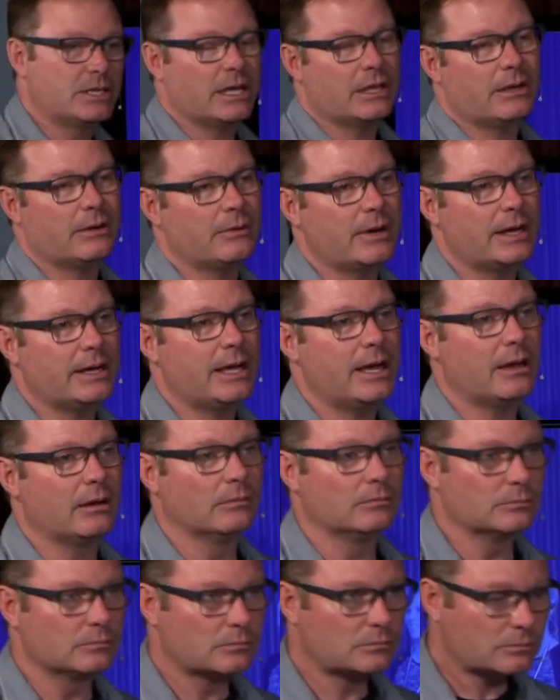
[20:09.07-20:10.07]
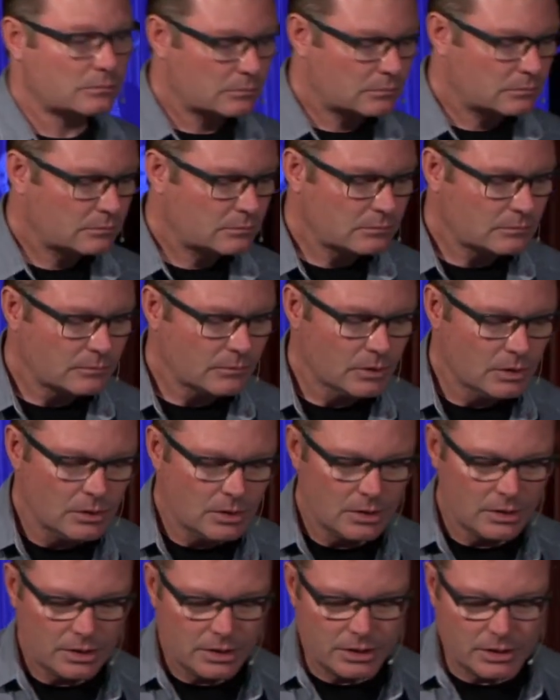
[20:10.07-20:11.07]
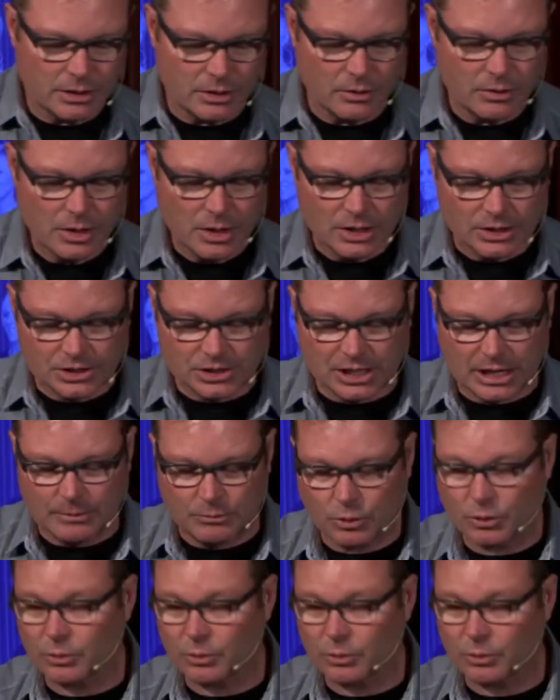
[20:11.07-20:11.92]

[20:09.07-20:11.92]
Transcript: tell you that right now. You know, some